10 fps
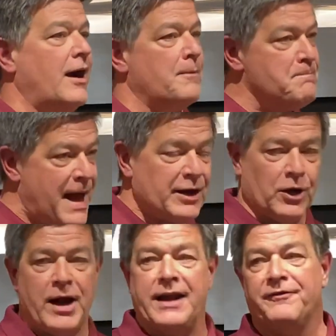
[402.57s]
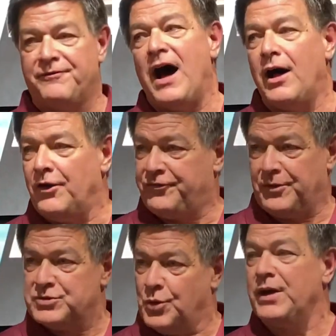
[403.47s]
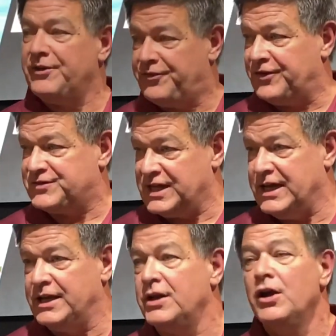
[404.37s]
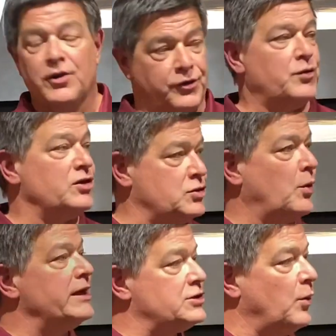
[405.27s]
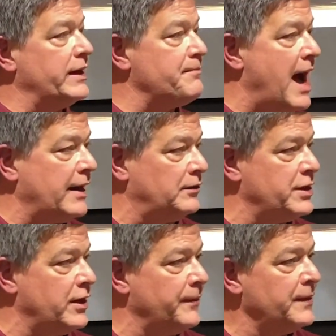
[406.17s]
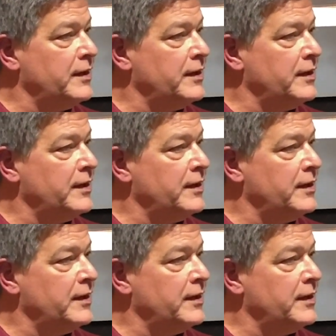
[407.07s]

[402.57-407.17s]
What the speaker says: car better and evolve from 2015 through the 2020 model year.